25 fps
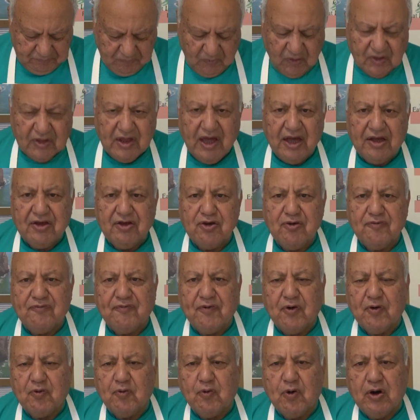Thank you
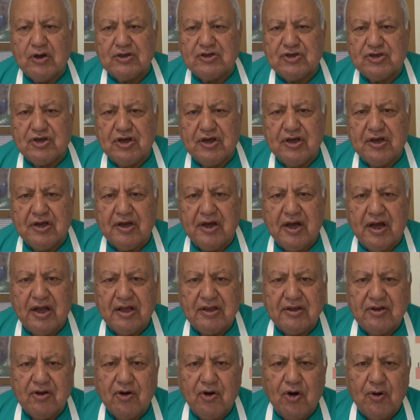for watching
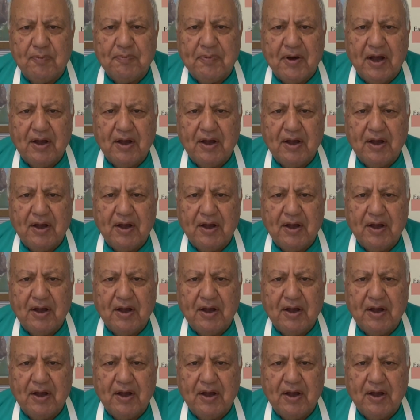and hope